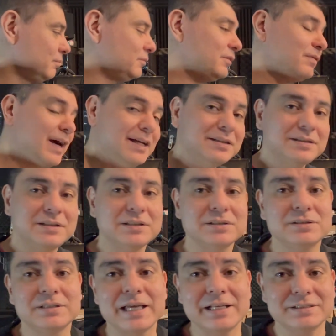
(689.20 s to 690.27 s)

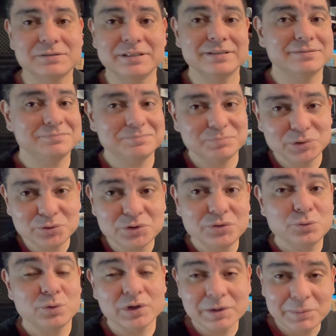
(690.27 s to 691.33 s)
devices that
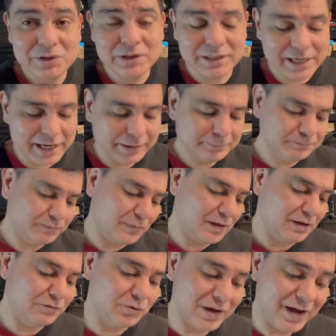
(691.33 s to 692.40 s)
Bluetooth will communicate,
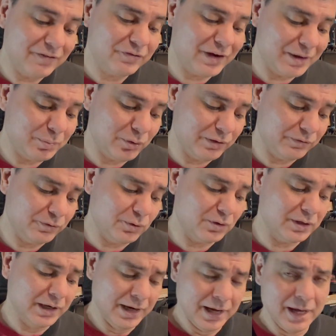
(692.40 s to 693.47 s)
if you have
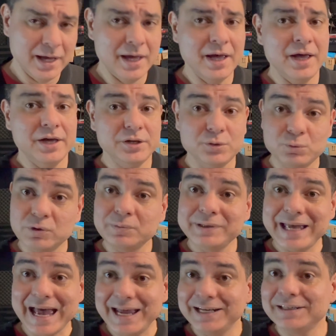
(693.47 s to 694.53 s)
5.4, you will
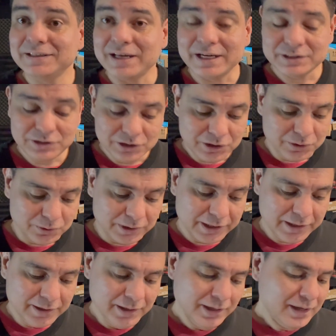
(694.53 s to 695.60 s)
be adding a lot of
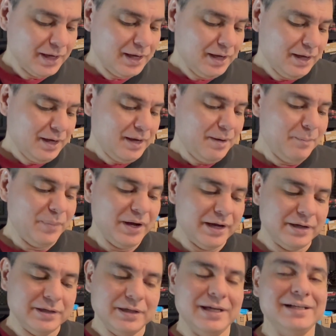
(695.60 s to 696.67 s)
security,
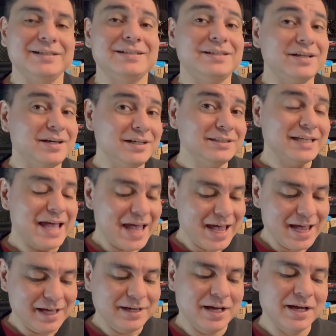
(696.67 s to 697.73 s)
but it does
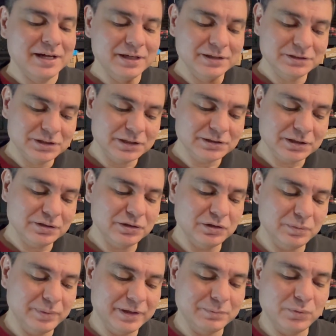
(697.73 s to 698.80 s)
add just a
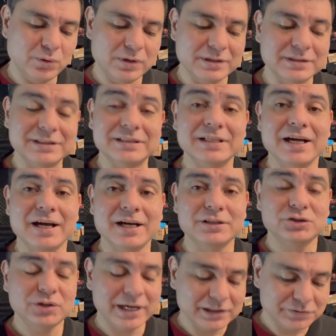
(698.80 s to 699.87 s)
little bit more
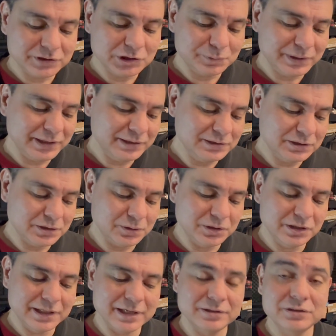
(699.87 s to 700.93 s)
transfer speed, so
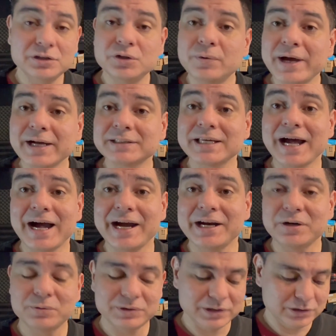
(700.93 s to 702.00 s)
you're getting 2x
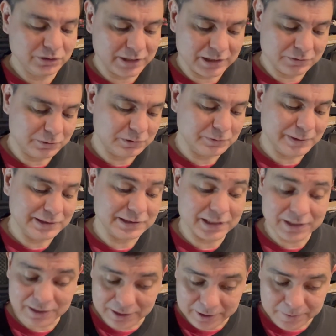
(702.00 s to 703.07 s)
higher with the transfer speeds
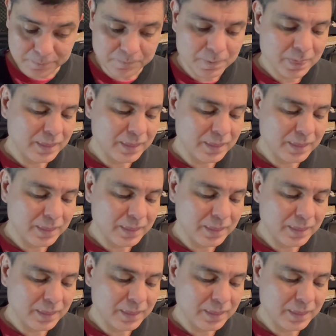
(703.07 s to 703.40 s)
again.